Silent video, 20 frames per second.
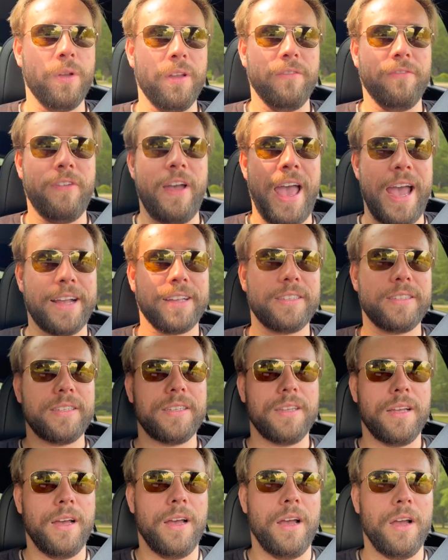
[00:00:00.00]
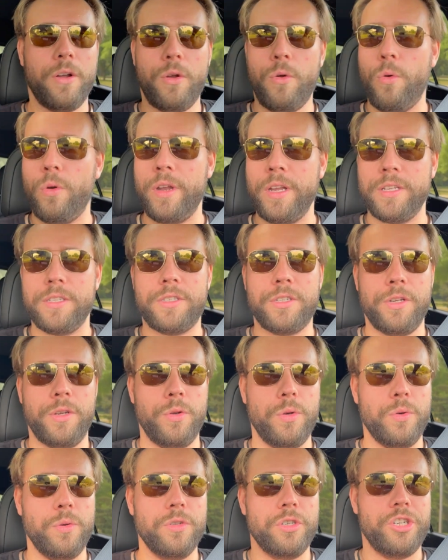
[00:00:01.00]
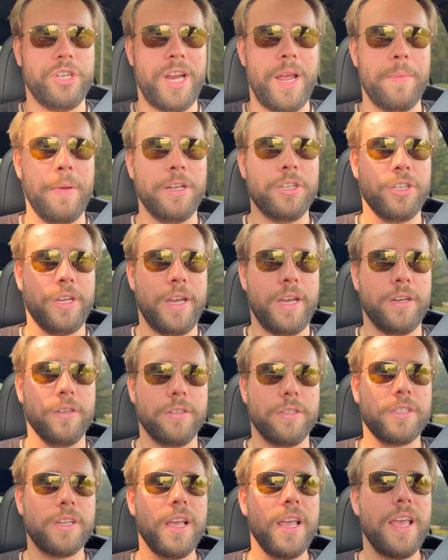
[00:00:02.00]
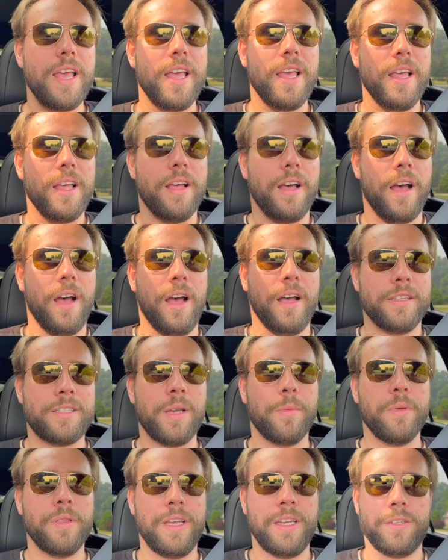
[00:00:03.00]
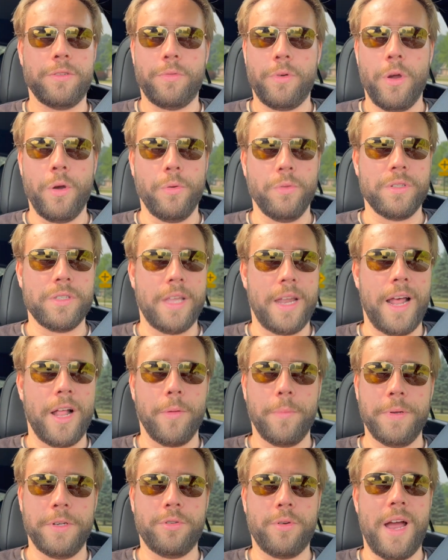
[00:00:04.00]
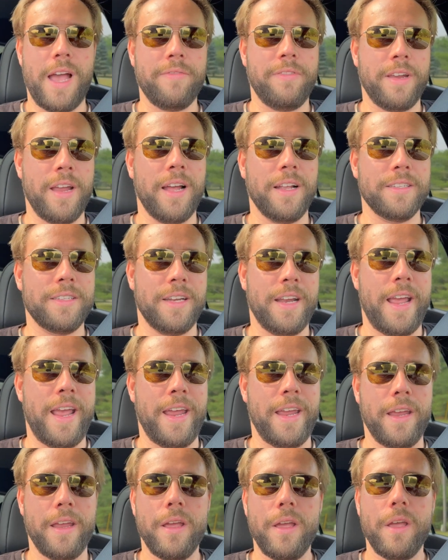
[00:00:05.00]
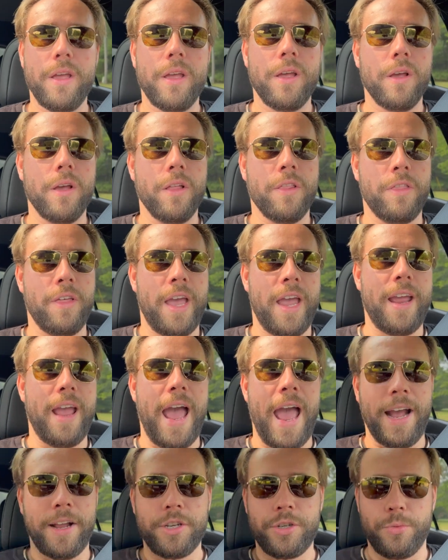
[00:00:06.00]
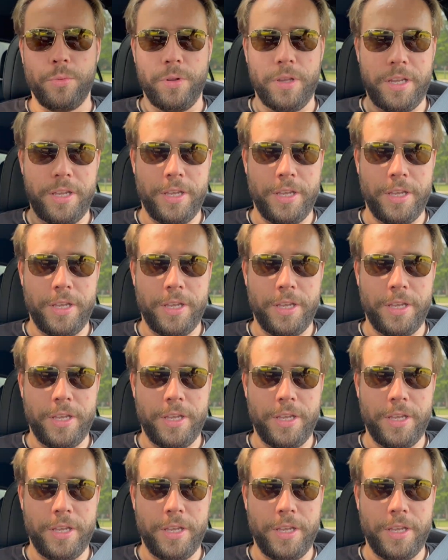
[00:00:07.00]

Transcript: In fact, according to GM engineers, some of these roads that I'll be driving on today, they actually